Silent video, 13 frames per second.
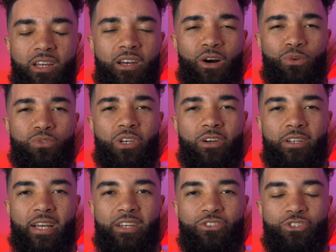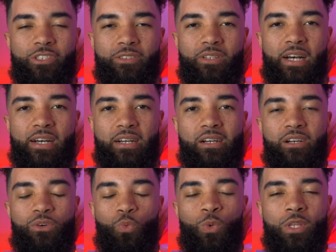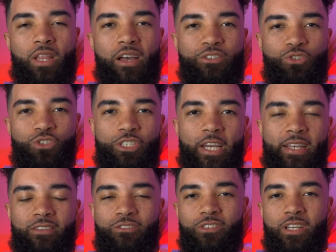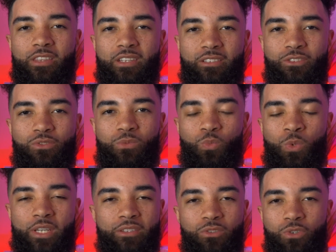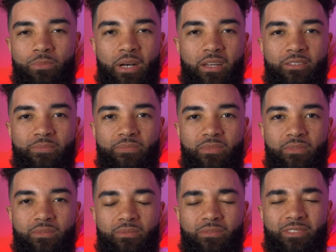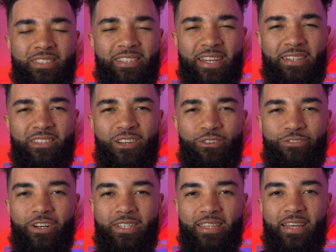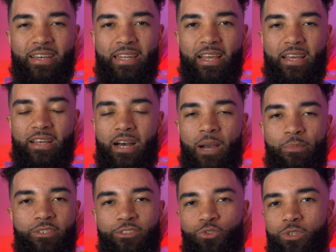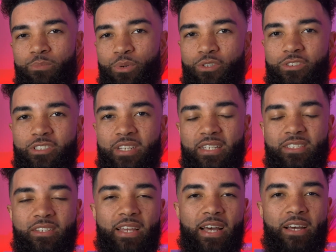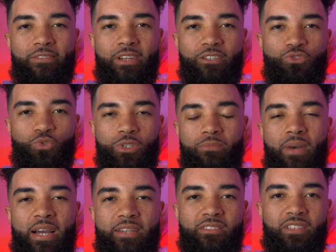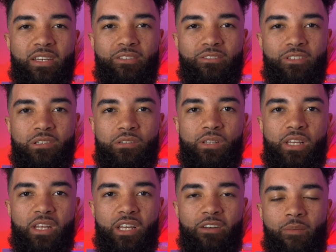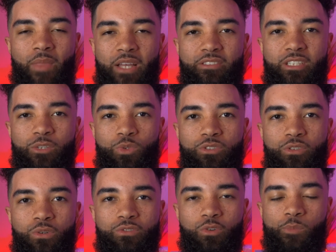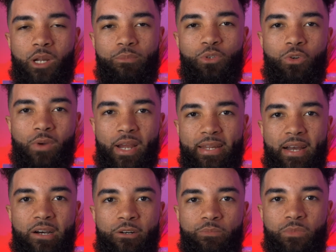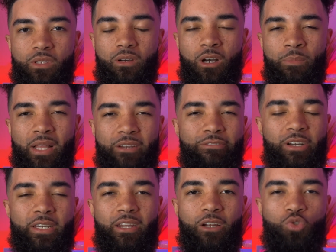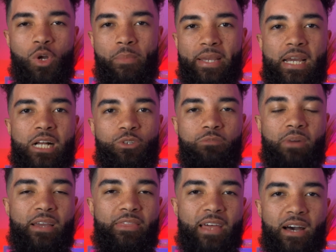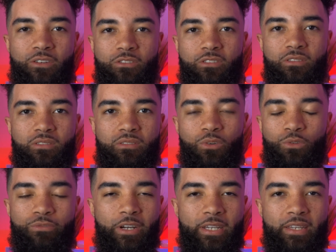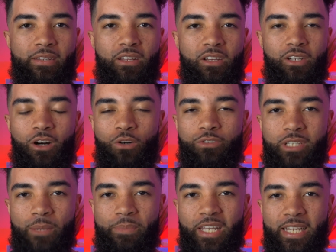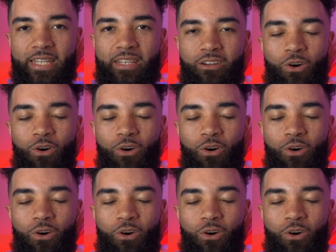oh, sorry, Naija, uh, we lost your check and there's nothing we can do about it like no fuck that i'm an extreme person i tend to have an extreme mindset and so if i'm not seeing results from what i'm doing right now i'll be like fuck it i'll drop my calories by a thousand or fuck it i'll stop eating